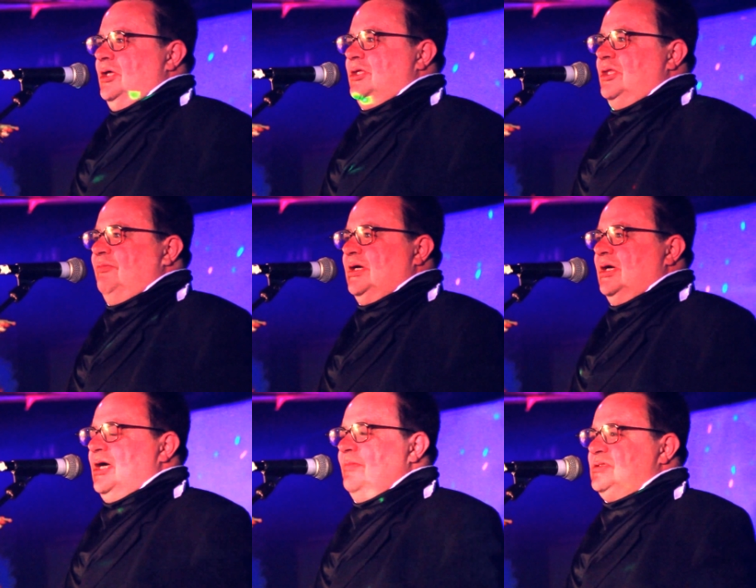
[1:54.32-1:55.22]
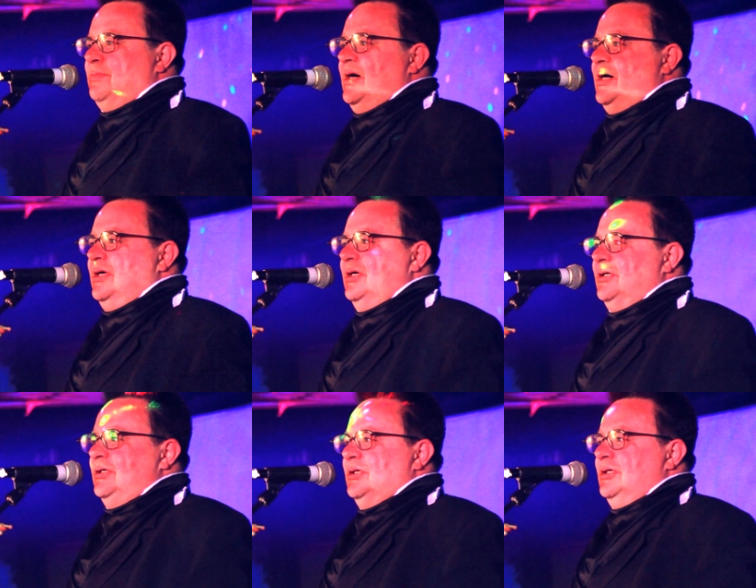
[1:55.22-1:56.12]
Then the vicar comes by
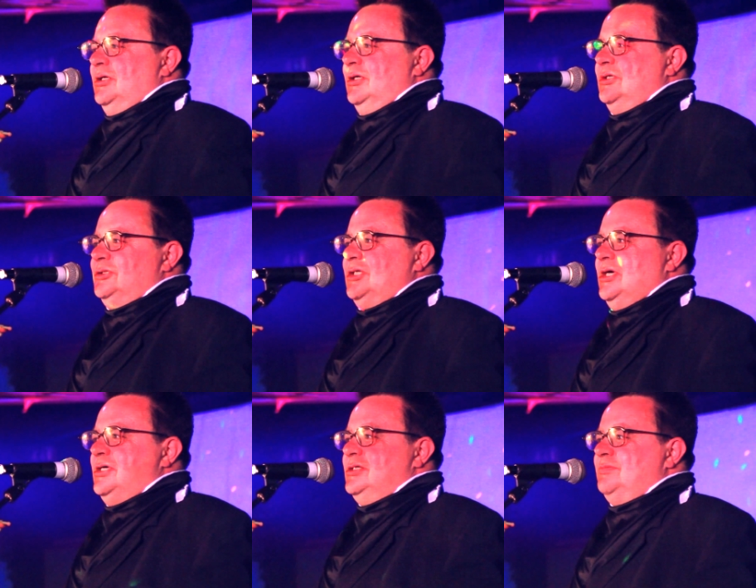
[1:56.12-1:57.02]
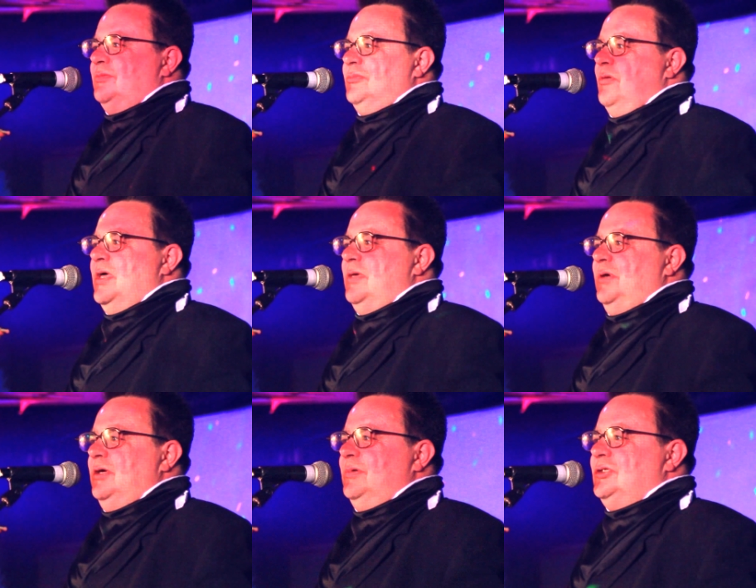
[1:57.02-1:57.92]
and says, well
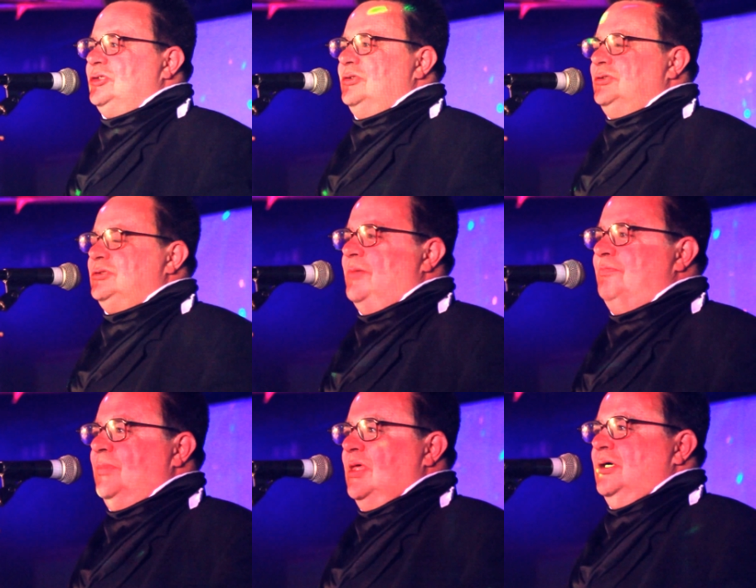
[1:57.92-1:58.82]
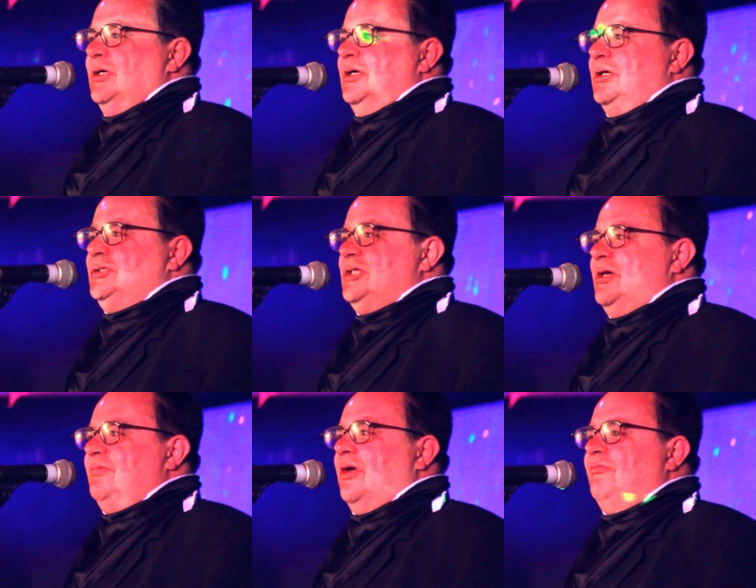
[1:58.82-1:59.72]
maybe we should consider
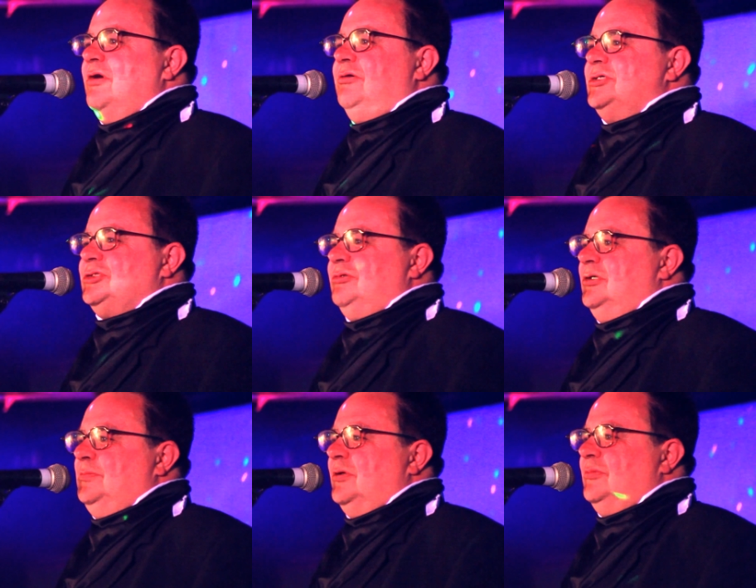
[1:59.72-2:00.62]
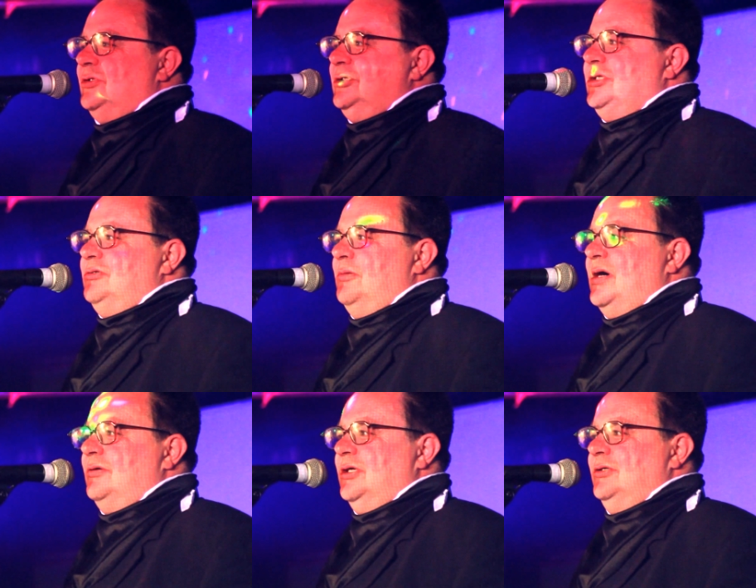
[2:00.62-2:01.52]
having a focus group on what to do
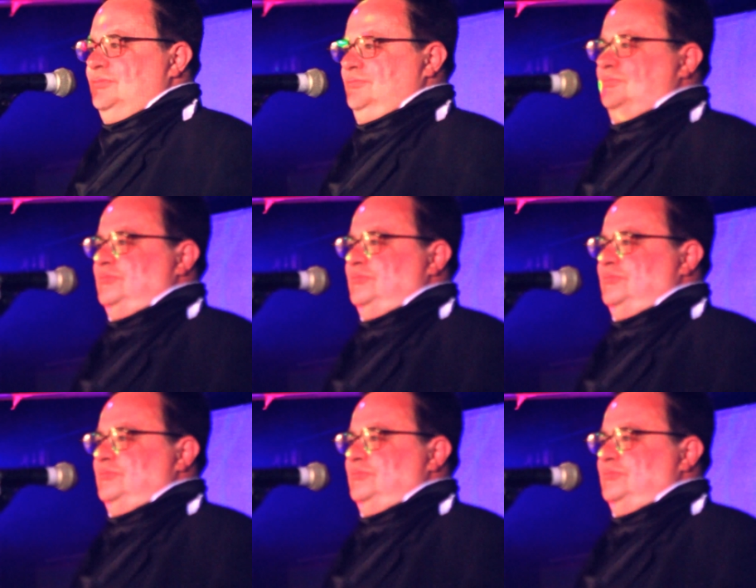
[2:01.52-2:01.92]
about you.